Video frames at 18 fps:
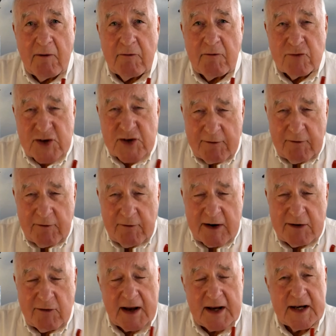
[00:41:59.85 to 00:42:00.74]
generally
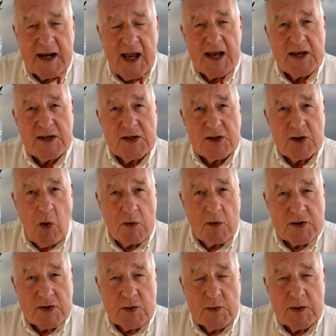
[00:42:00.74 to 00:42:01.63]
recognized as
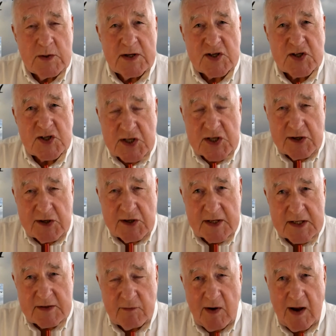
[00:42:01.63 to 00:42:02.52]
constituting a
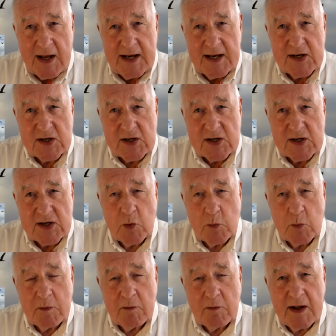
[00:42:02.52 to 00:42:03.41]
serious violation of
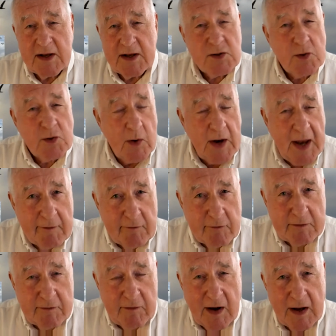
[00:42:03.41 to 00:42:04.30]
human rights, not
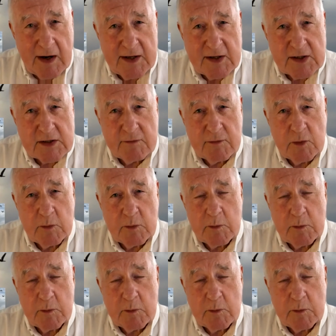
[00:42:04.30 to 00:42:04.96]
every violation of human